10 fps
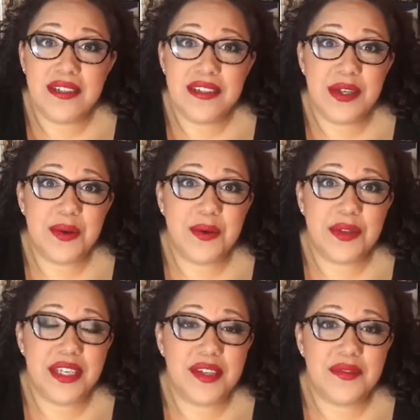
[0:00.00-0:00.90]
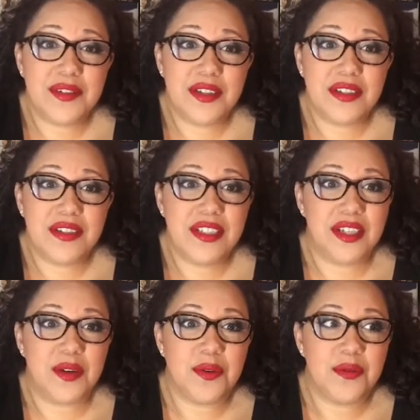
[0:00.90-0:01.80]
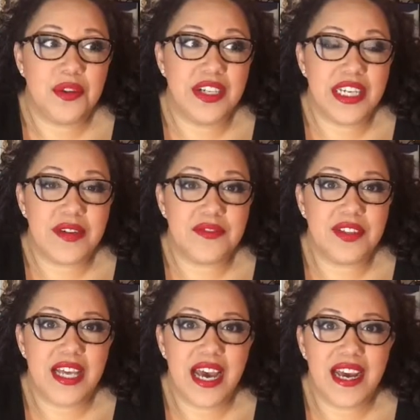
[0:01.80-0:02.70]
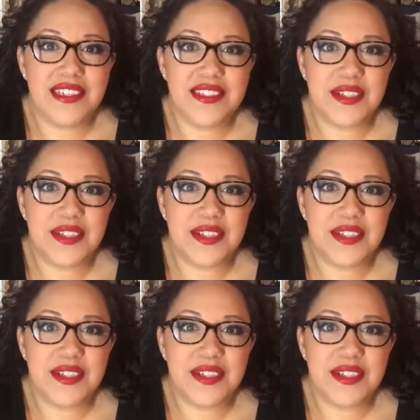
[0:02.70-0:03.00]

so thank you for, looking out for that.